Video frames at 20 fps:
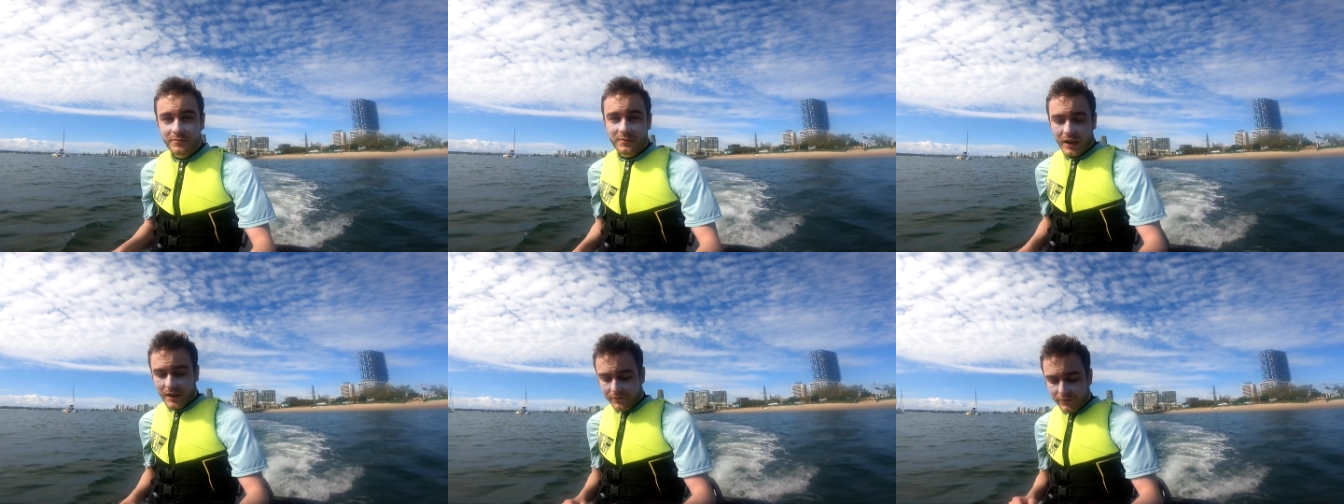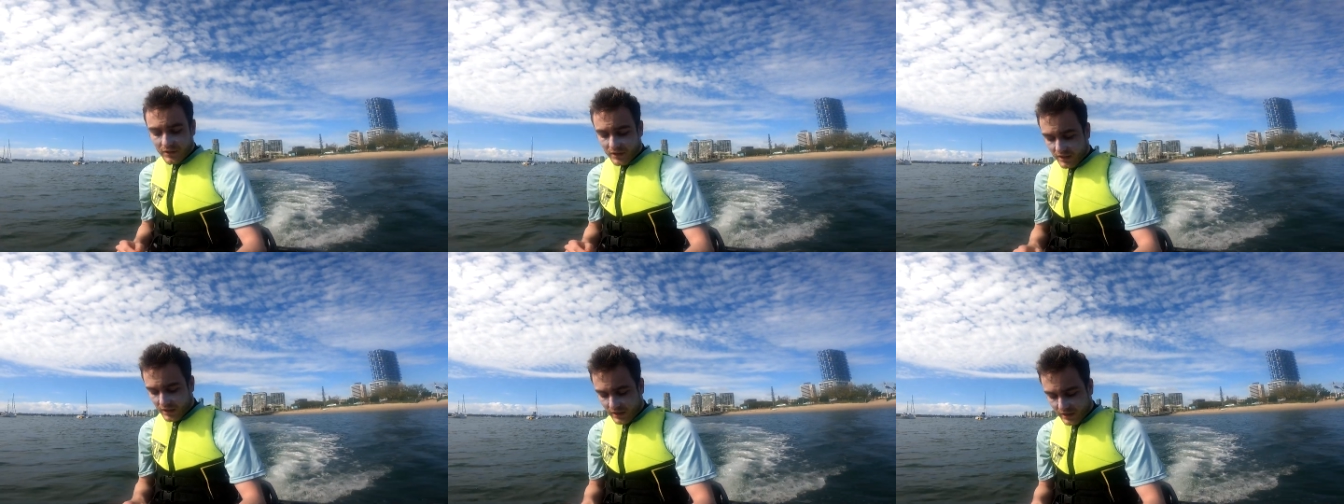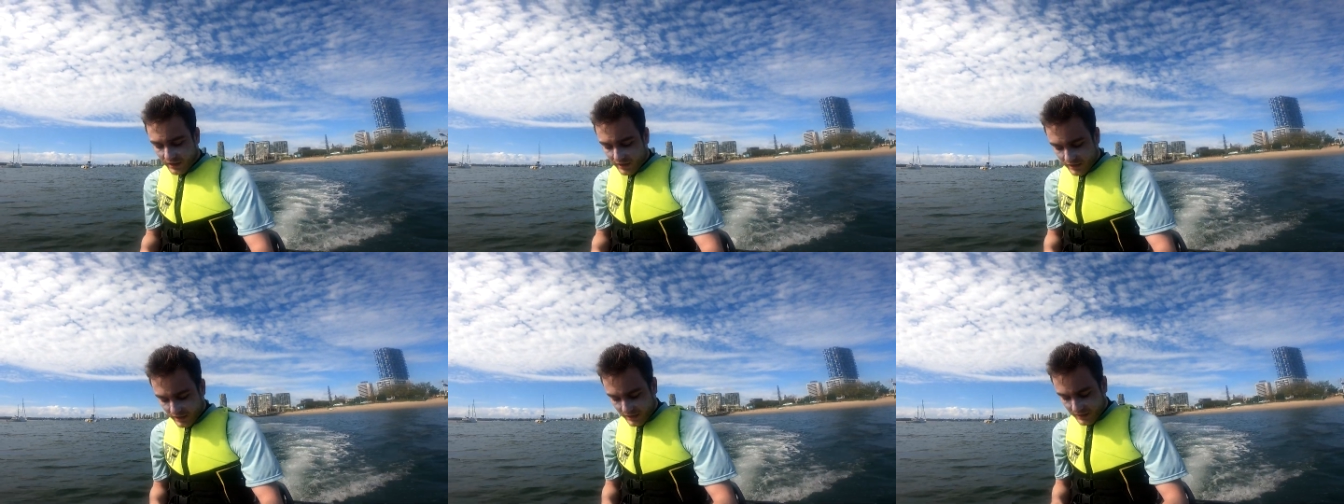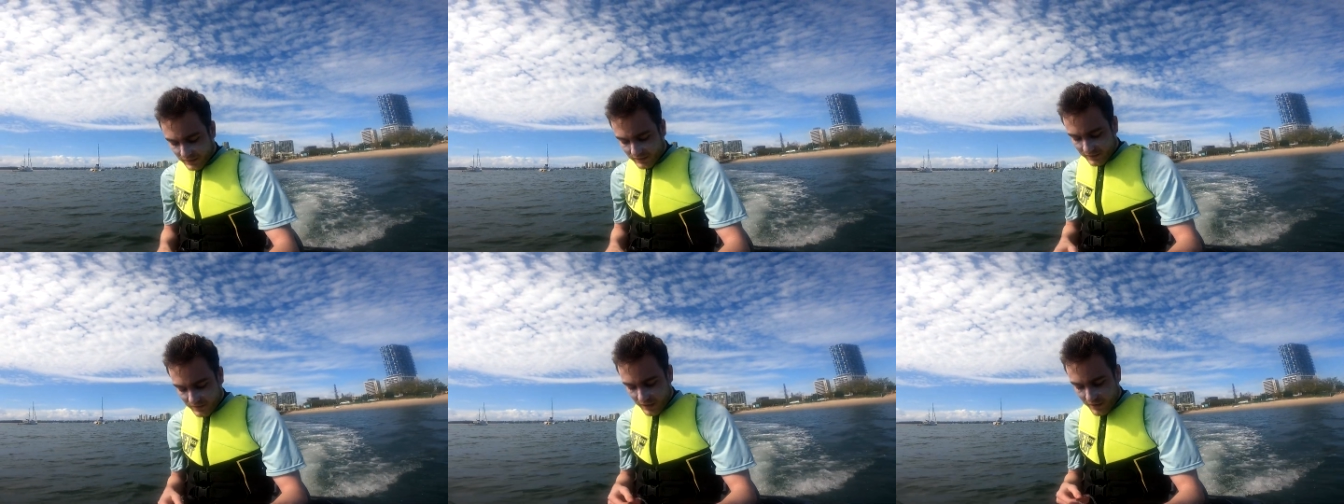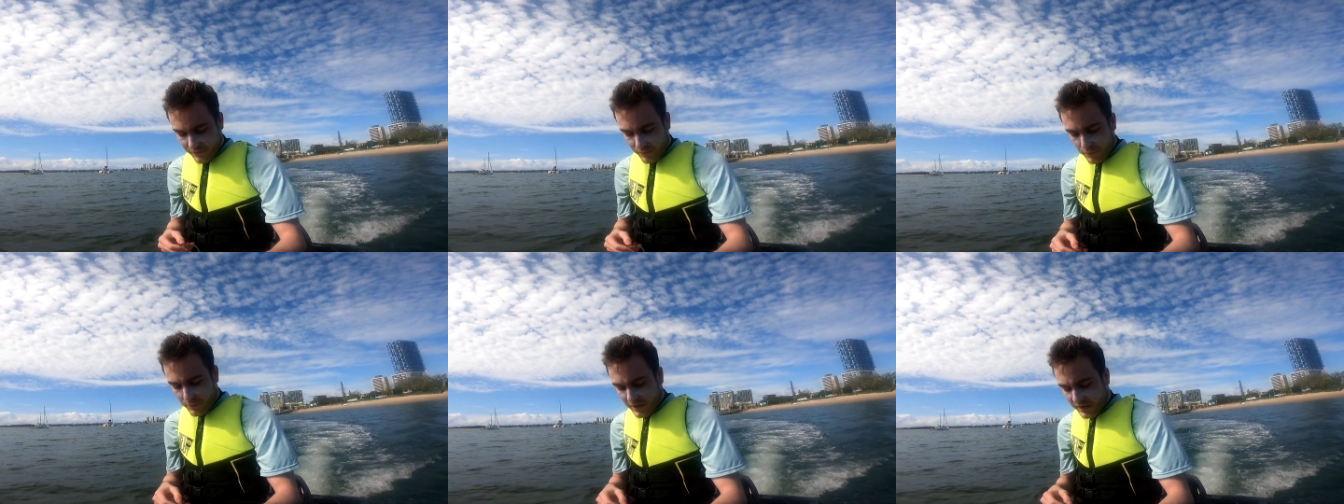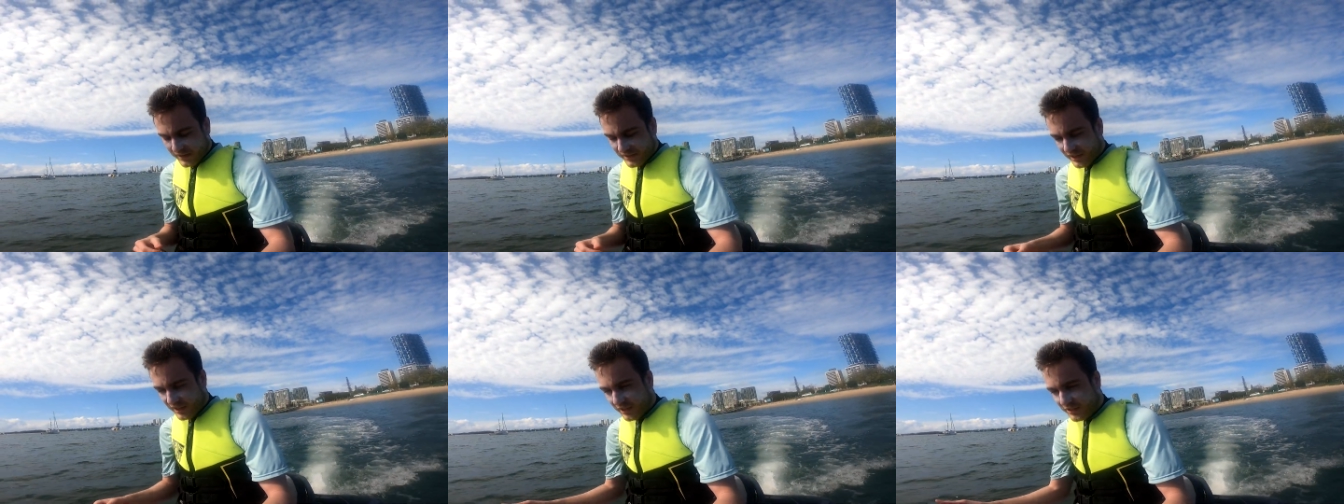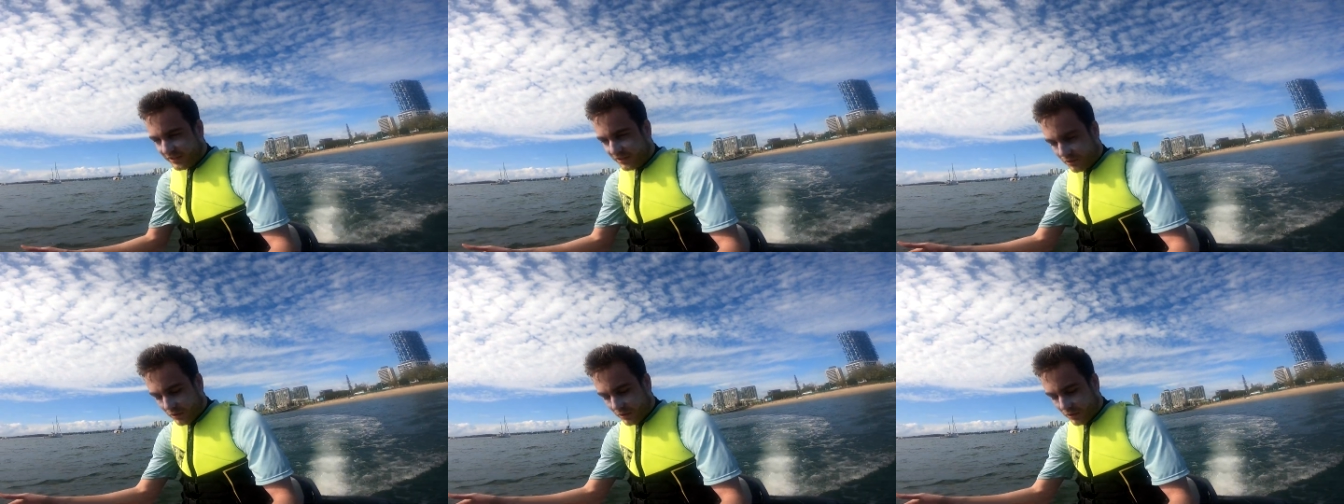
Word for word: Definitely, like at least, even when it's like